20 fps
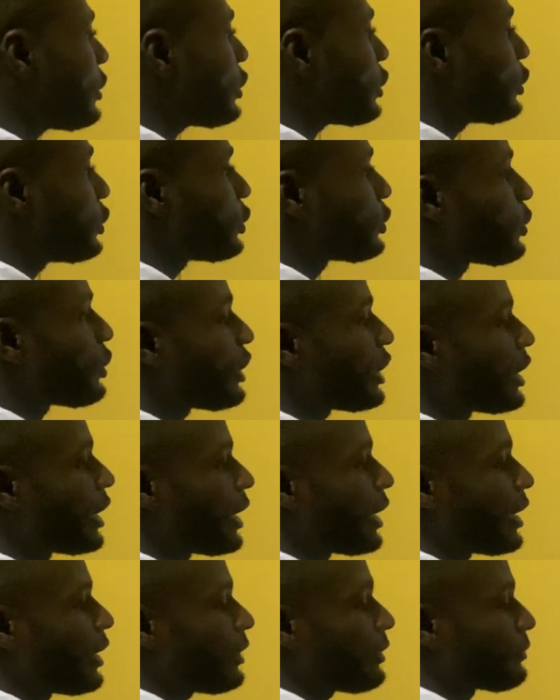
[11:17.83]
So
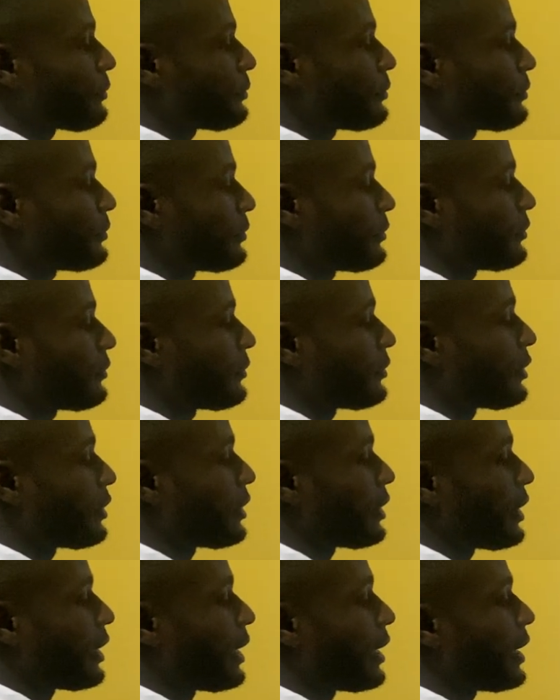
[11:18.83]
here,
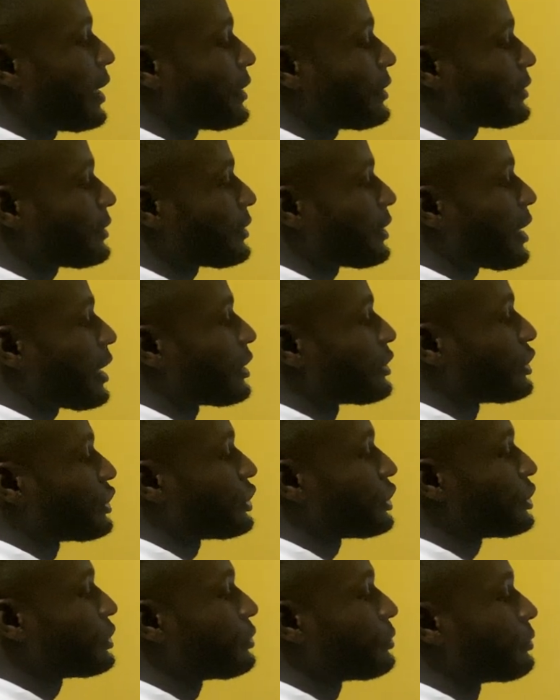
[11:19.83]
let's
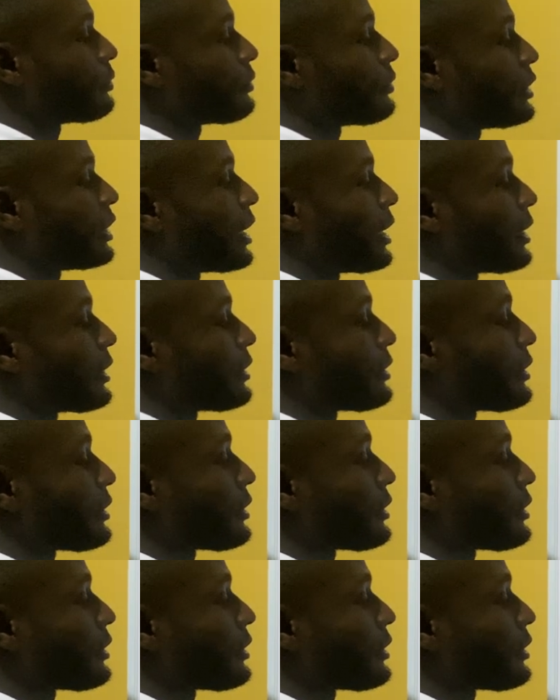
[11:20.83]
assume that